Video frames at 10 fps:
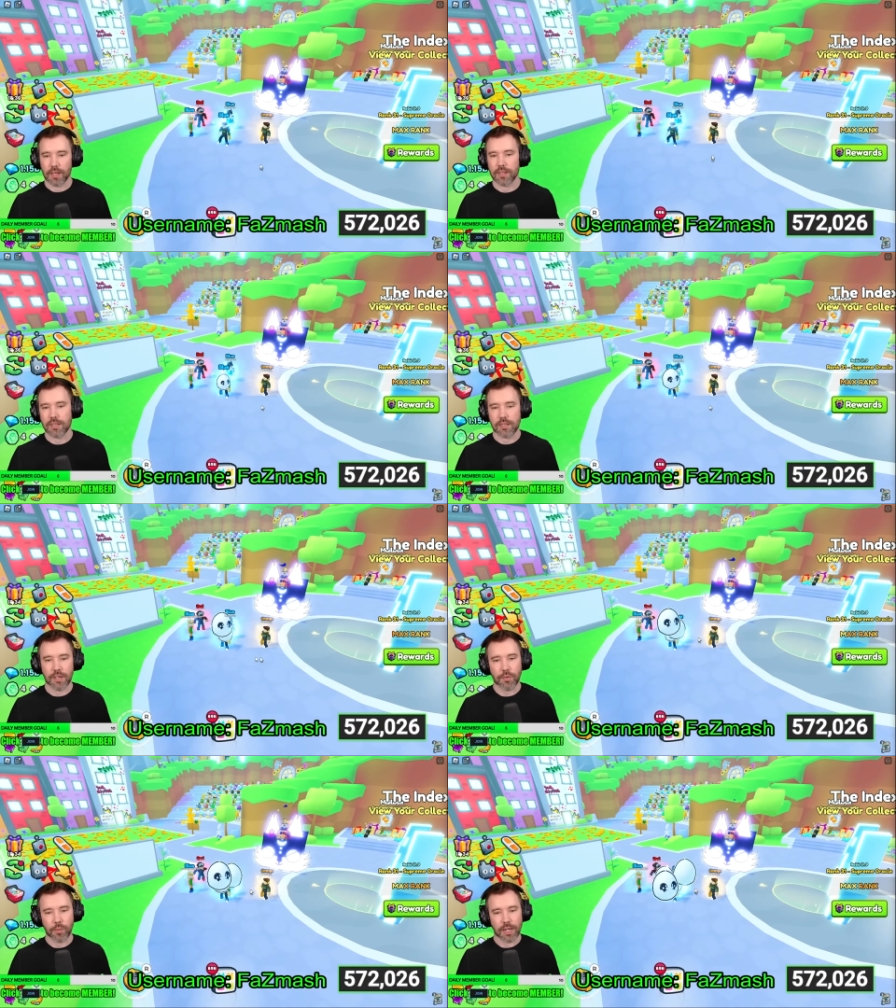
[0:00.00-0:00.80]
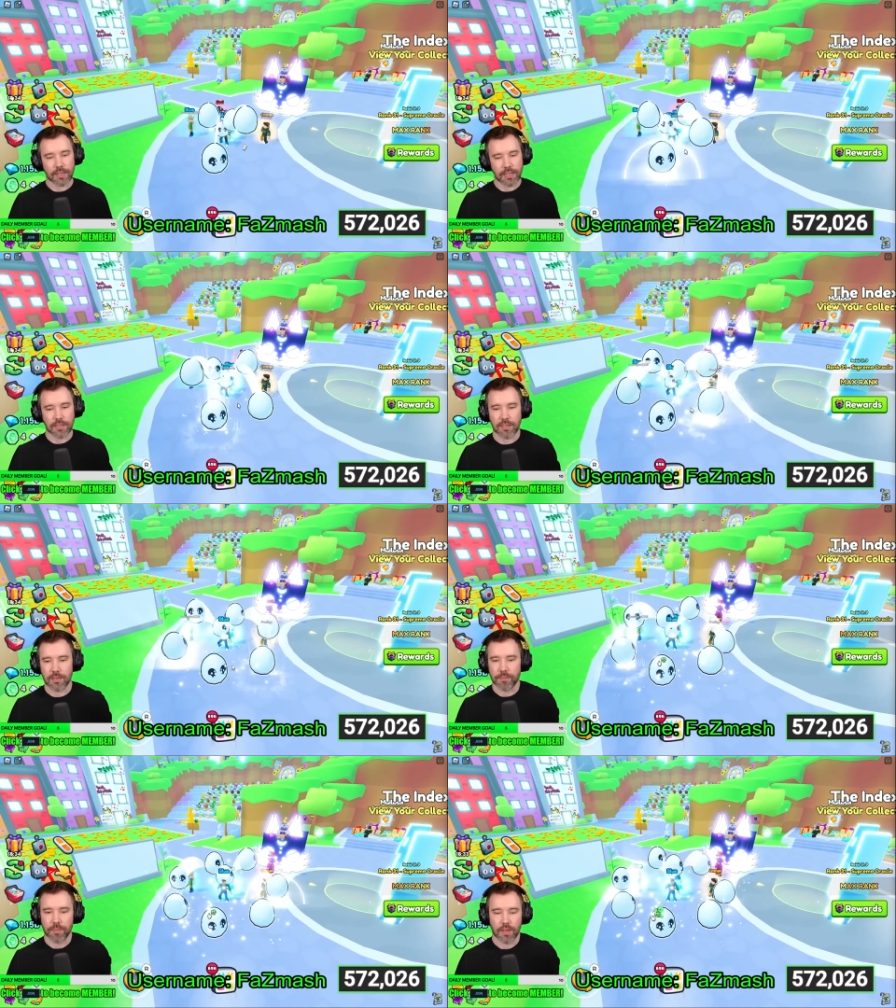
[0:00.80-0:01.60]
It's a different one, at least.
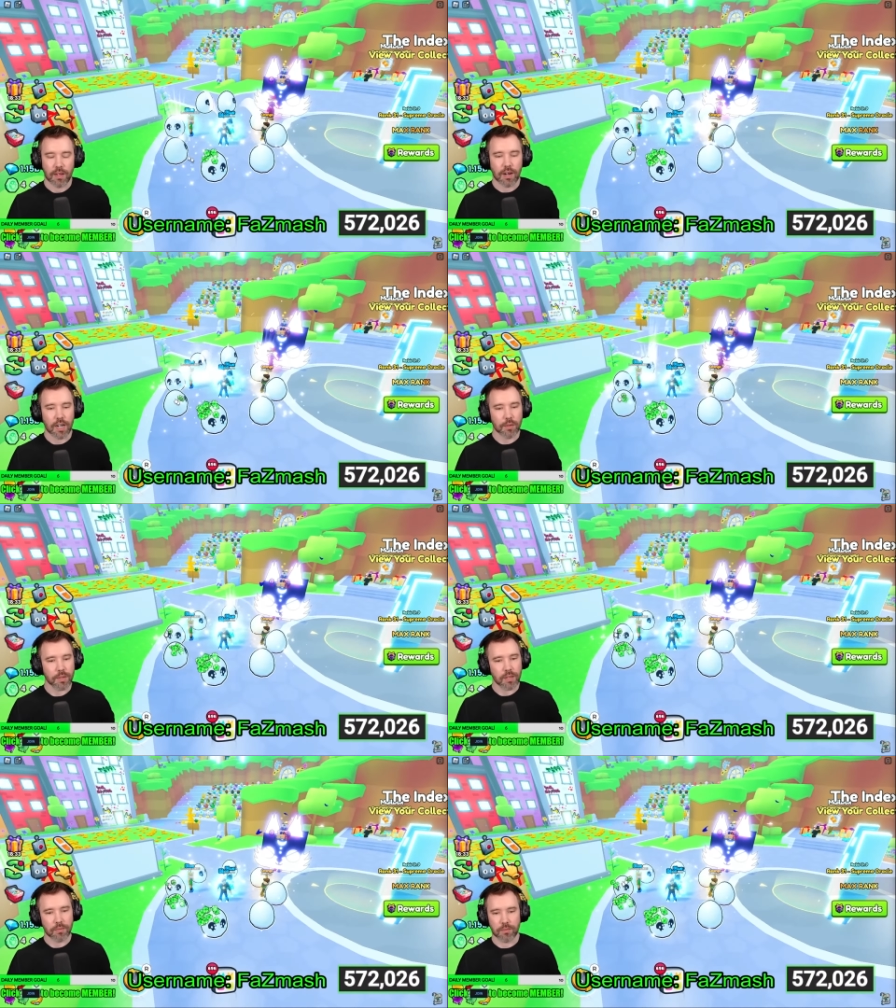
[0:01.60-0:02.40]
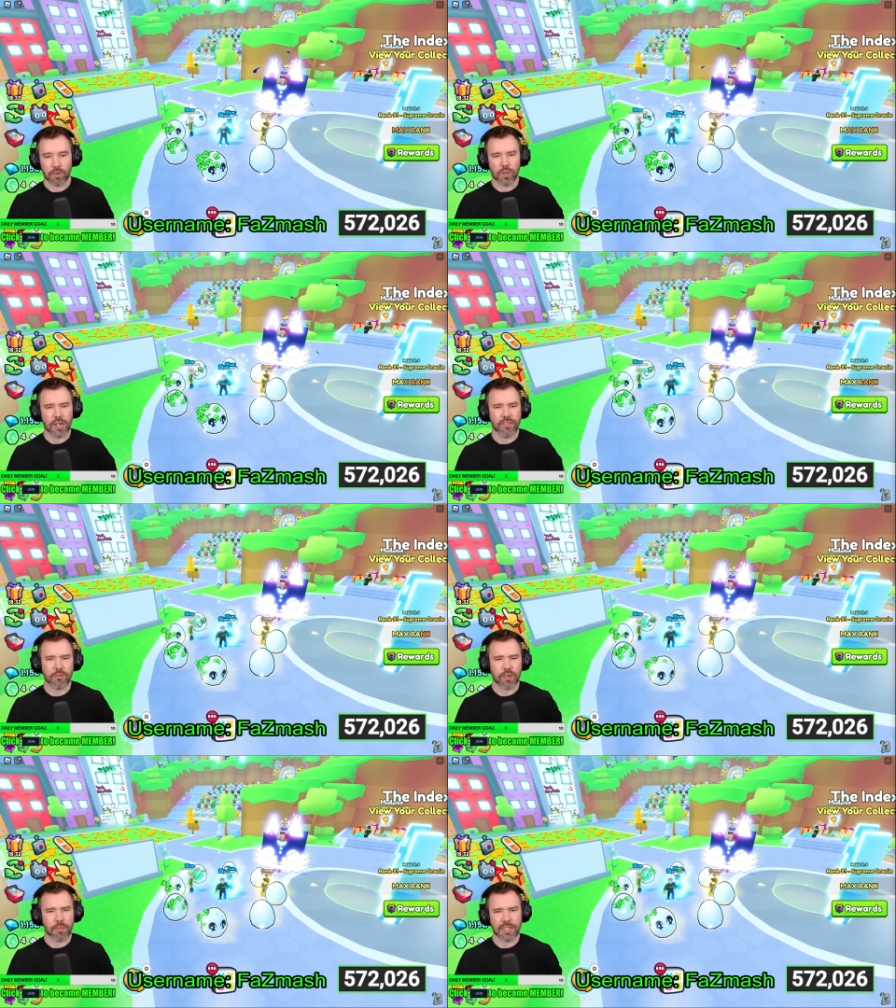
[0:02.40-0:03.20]
All right, here we go. Not even
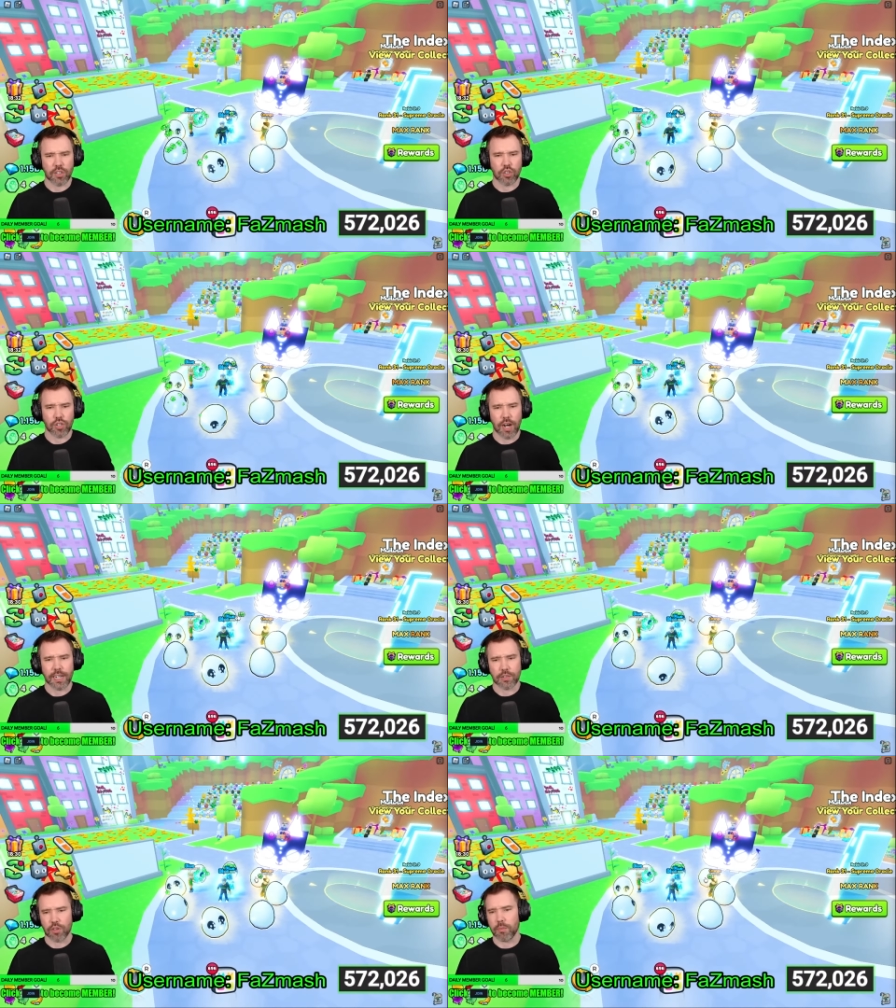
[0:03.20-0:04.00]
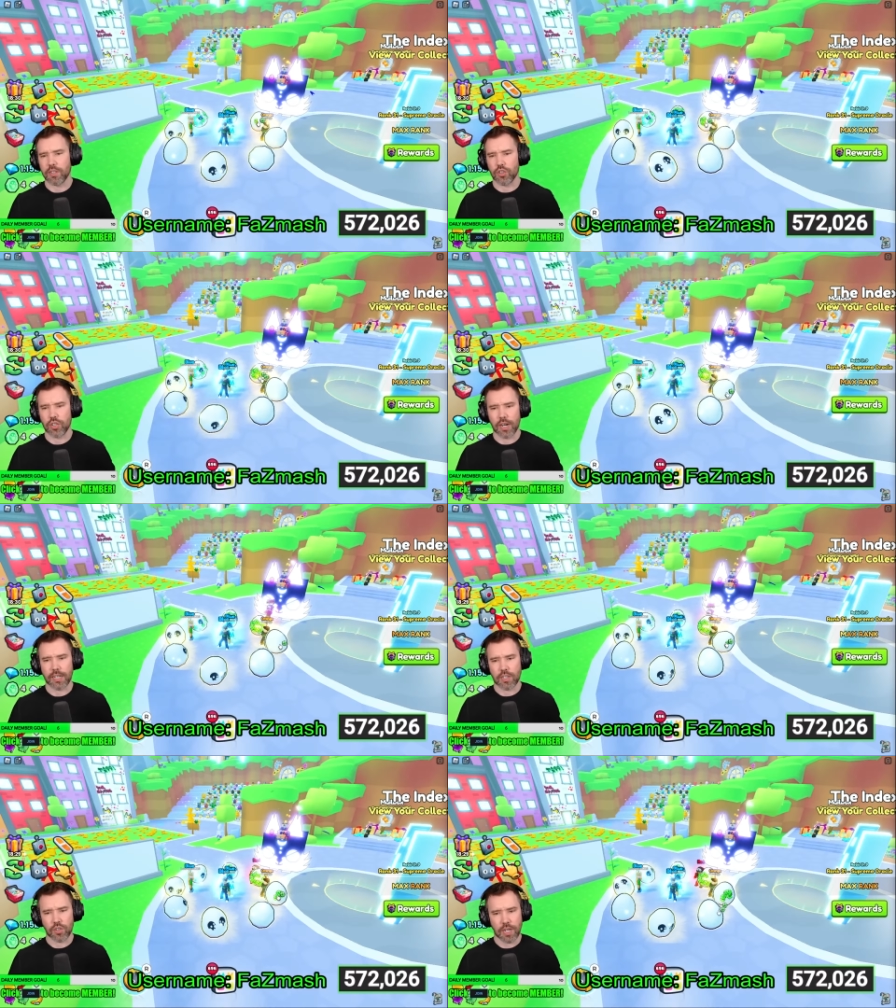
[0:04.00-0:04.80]
very many shinies with all my
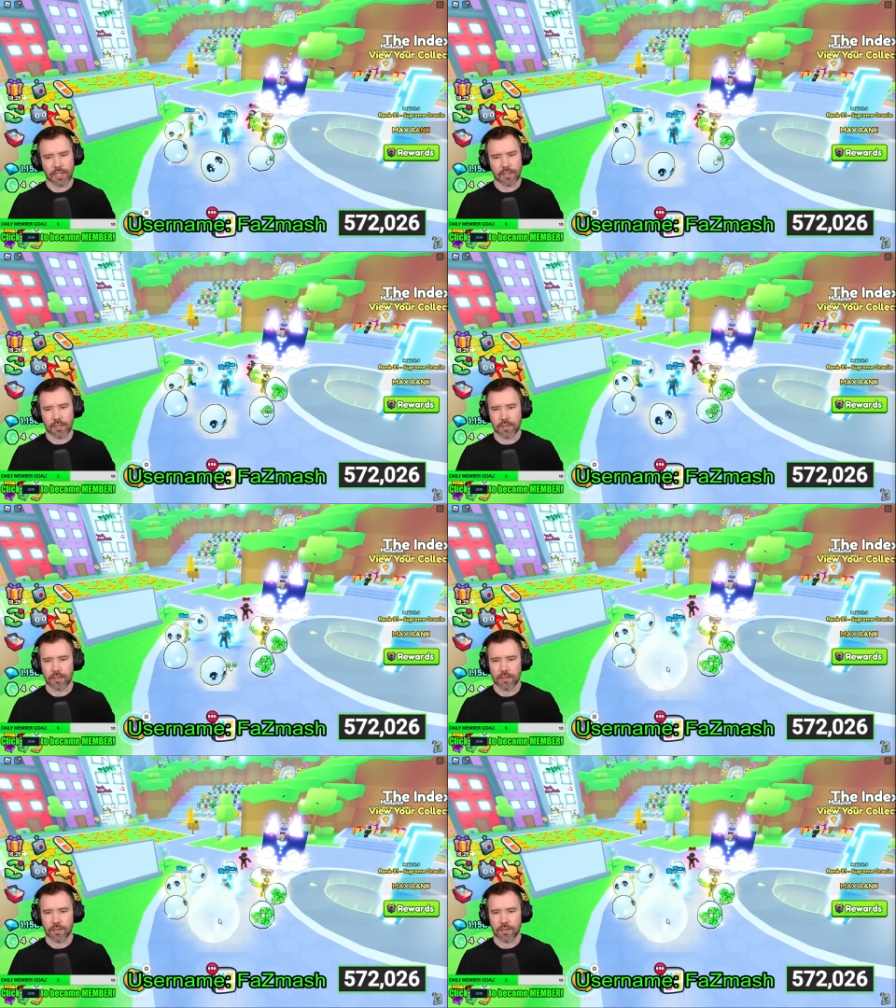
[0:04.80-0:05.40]
shiny enchants on.